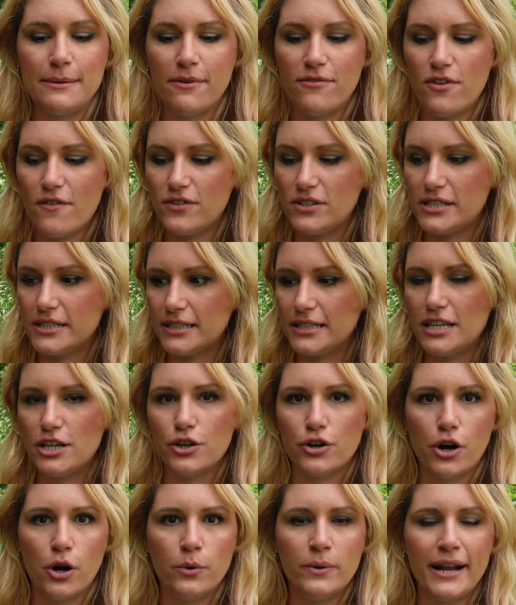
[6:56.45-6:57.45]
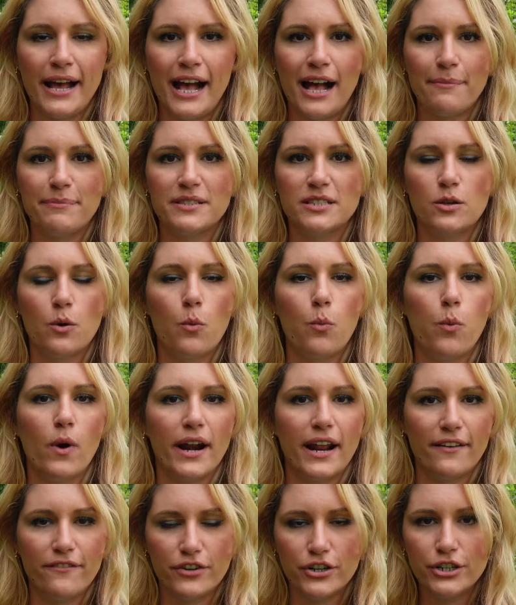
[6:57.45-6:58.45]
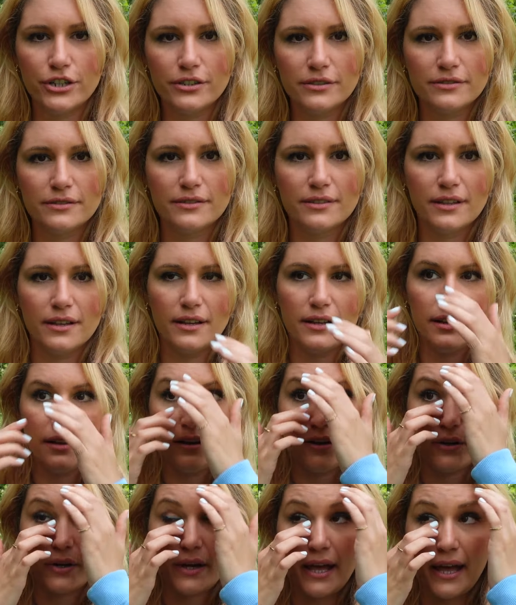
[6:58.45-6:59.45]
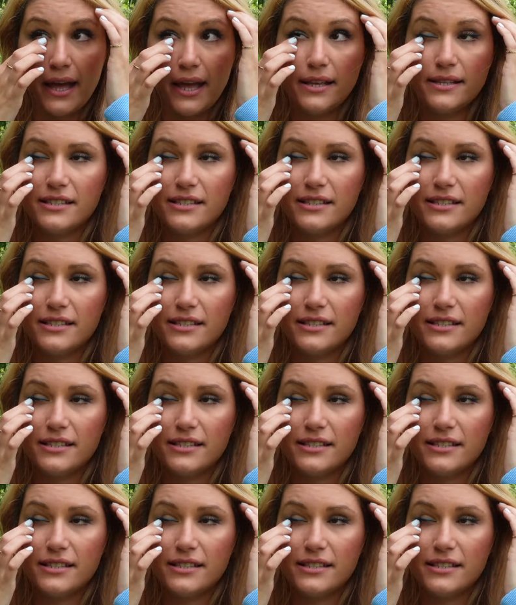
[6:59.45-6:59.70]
If you have to delete your own apps, whatever okay?